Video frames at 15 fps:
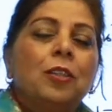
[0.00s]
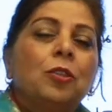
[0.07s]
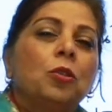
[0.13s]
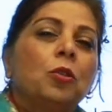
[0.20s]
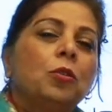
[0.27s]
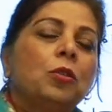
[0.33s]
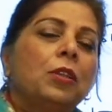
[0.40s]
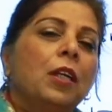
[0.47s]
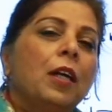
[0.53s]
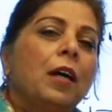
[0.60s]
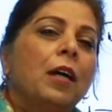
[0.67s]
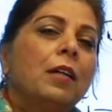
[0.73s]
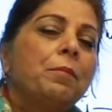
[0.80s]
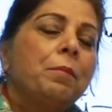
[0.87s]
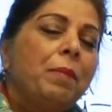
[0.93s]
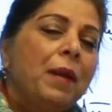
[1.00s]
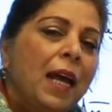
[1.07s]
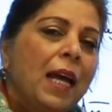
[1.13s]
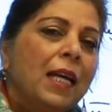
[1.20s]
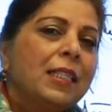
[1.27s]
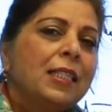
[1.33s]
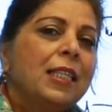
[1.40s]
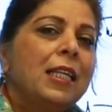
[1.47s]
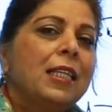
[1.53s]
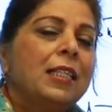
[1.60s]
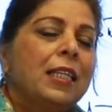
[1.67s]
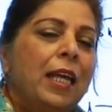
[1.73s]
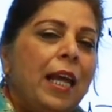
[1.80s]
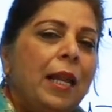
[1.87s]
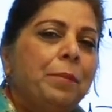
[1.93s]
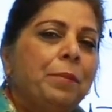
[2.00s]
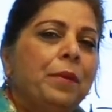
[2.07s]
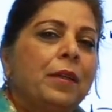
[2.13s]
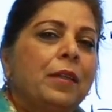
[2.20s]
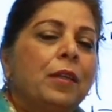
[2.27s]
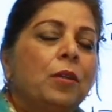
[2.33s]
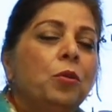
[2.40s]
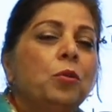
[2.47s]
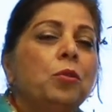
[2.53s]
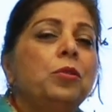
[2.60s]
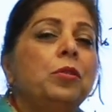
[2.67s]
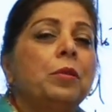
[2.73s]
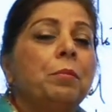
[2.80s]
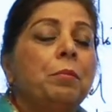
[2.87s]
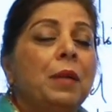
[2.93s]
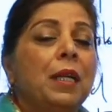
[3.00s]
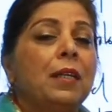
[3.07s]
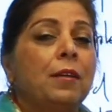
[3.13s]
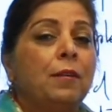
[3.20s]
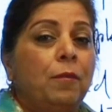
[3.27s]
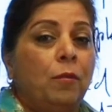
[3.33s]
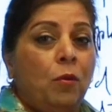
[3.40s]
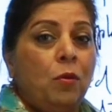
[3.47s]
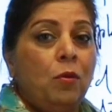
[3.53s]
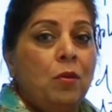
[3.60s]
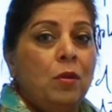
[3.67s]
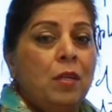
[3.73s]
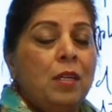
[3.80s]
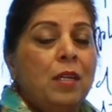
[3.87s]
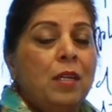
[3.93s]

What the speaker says: So the black seeds help good milk flow,